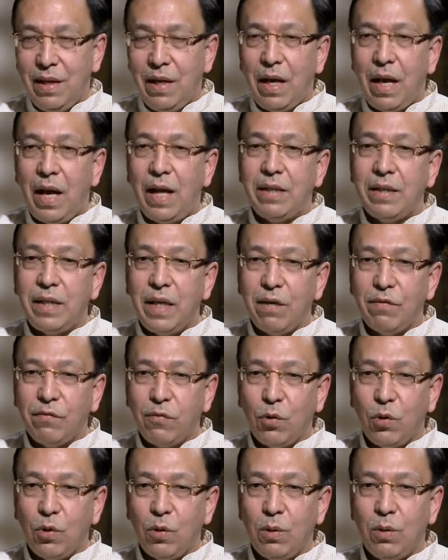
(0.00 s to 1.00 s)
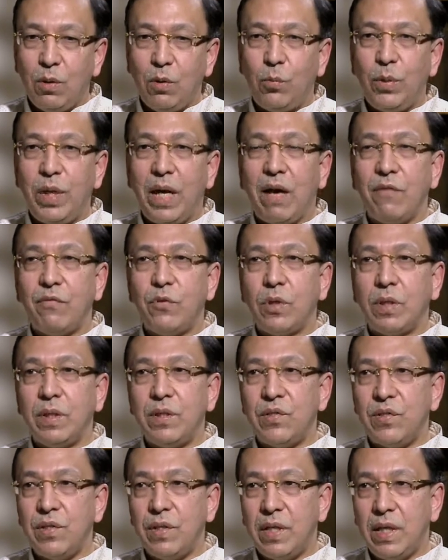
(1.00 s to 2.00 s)
and therefore we have to
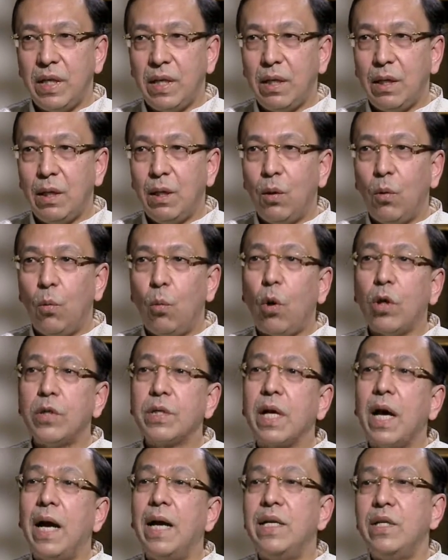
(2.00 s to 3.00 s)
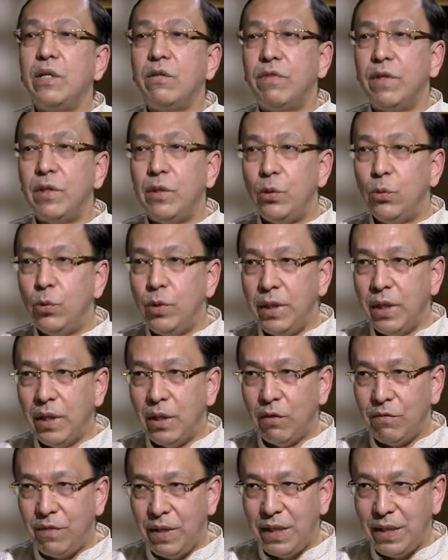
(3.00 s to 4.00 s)
consider what kind of a
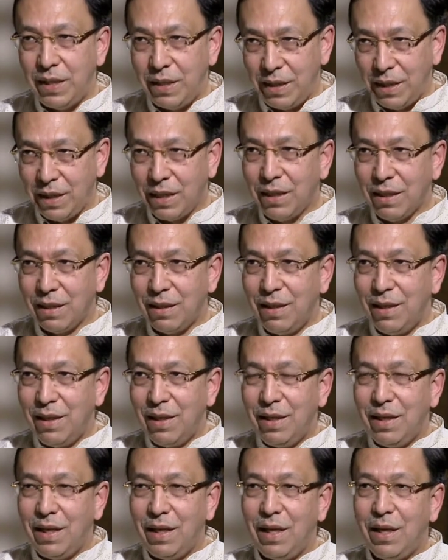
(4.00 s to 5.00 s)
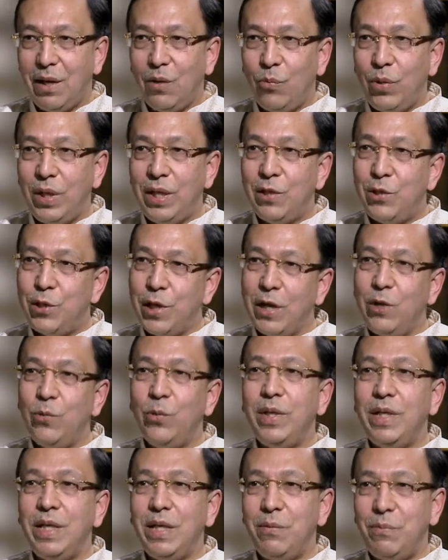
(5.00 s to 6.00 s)
union of India will
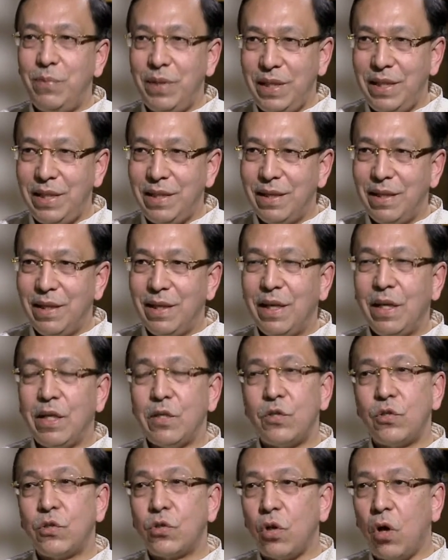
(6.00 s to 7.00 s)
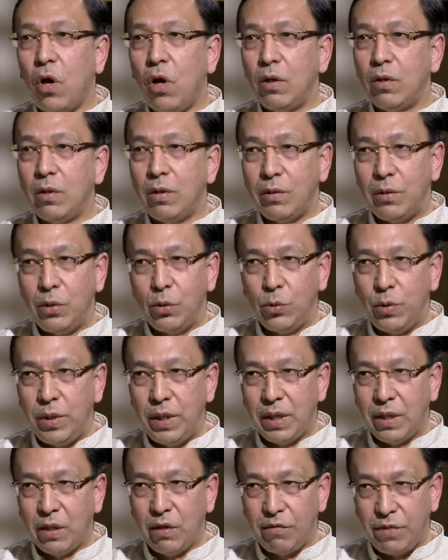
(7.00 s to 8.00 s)
genuinely be a strong
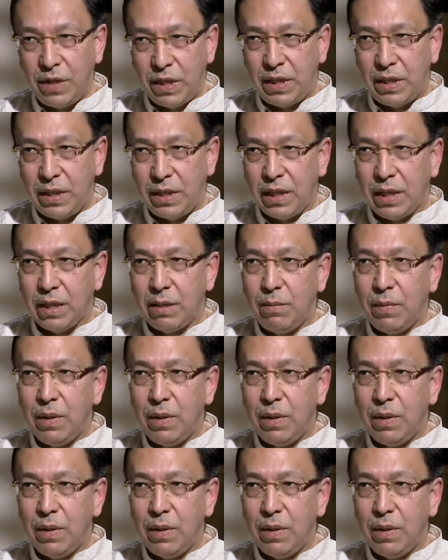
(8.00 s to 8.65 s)
union of India.